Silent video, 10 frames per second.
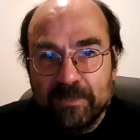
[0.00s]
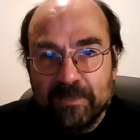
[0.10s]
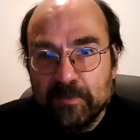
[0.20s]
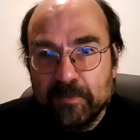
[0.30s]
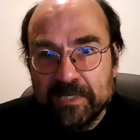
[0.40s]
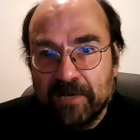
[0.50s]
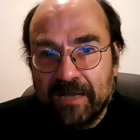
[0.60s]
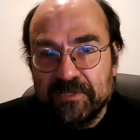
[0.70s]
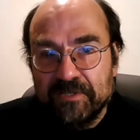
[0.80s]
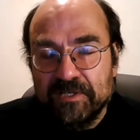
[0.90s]
obviously we don't
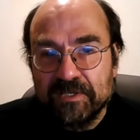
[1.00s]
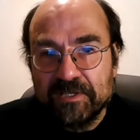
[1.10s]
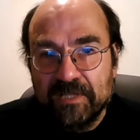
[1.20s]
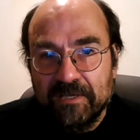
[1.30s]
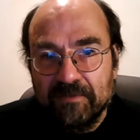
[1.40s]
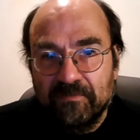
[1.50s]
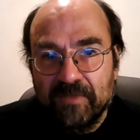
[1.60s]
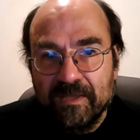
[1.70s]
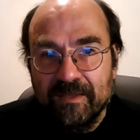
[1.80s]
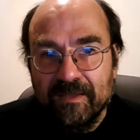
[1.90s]
have to just think of
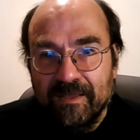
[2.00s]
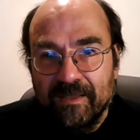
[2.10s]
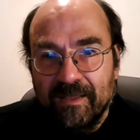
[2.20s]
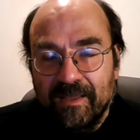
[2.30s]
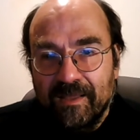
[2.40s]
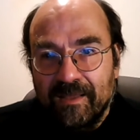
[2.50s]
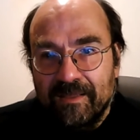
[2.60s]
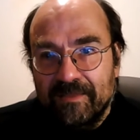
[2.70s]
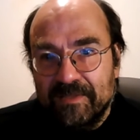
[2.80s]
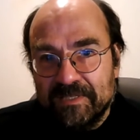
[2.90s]

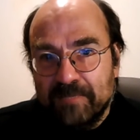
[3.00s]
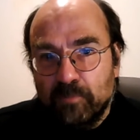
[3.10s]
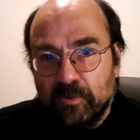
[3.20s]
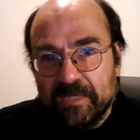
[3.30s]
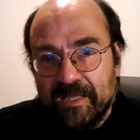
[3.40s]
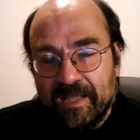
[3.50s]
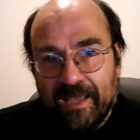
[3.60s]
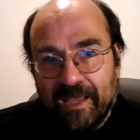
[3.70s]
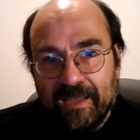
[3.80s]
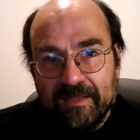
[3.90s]
the symbols in
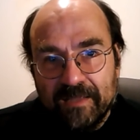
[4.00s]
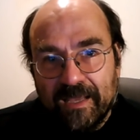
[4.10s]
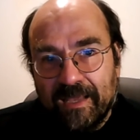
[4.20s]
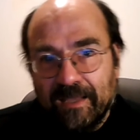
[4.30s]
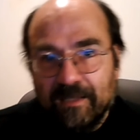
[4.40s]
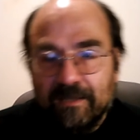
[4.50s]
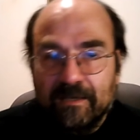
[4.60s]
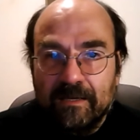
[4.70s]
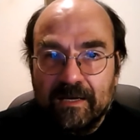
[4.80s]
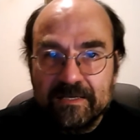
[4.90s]
their
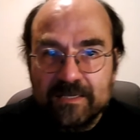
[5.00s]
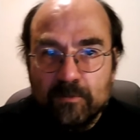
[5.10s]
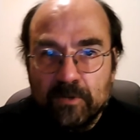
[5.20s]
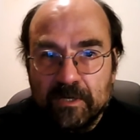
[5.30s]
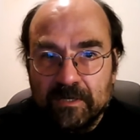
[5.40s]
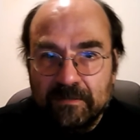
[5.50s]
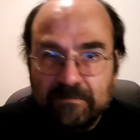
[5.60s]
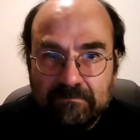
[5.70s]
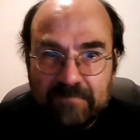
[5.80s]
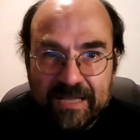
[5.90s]
as it were
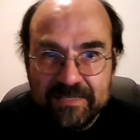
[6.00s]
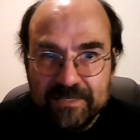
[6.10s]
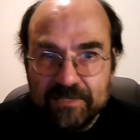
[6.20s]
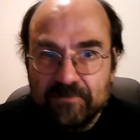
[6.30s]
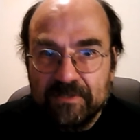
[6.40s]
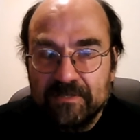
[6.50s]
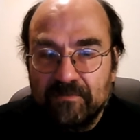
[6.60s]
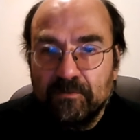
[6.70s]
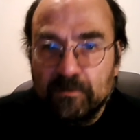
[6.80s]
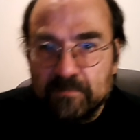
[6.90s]
less integrated
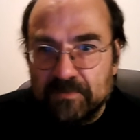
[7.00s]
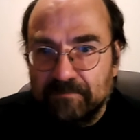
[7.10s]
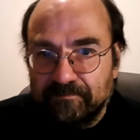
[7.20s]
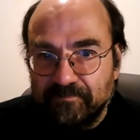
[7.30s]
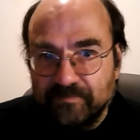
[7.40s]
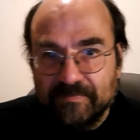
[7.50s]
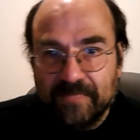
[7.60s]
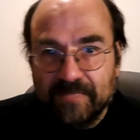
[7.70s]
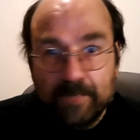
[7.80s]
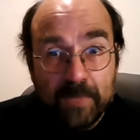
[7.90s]
forms.
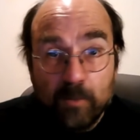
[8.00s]
They may